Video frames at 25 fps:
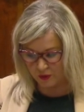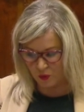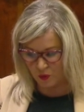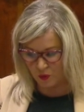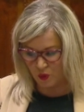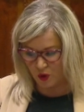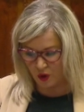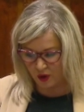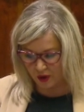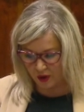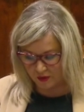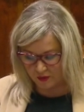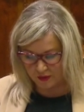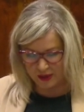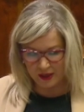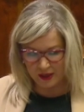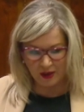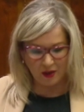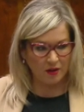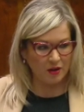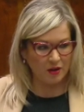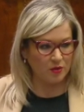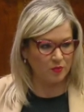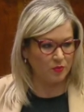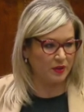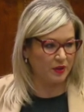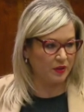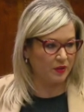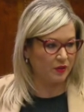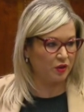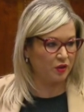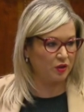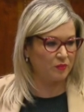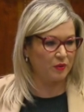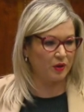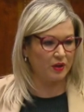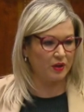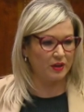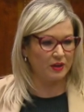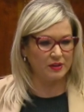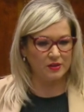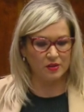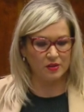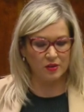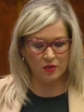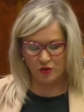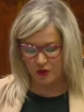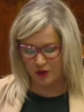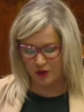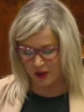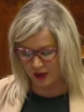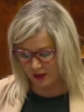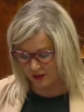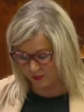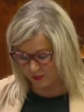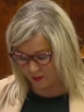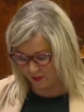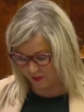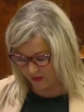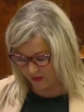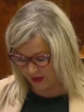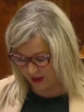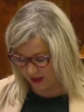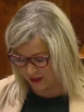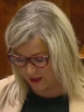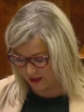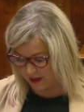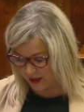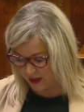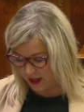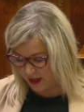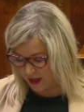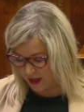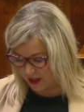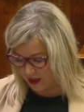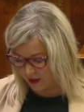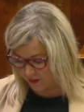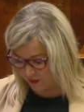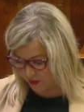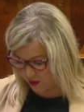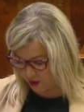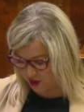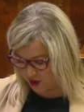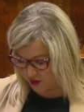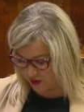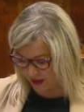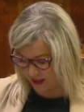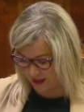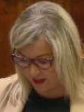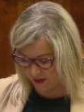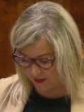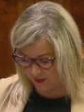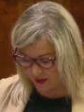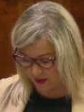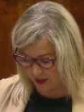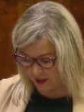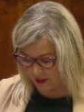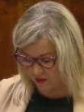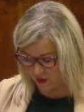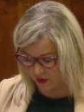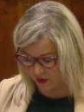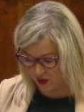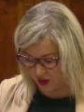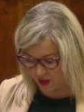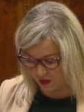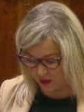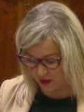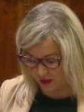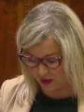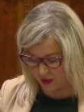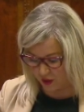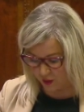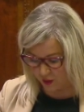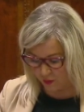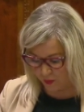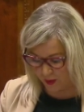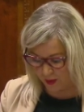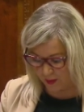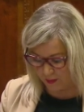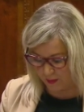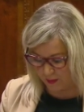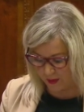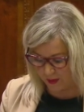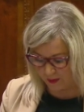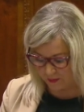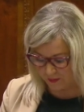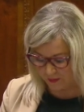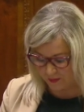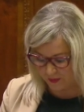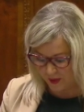working really hard within their communities, trying to provide diversionary activities for children and young people,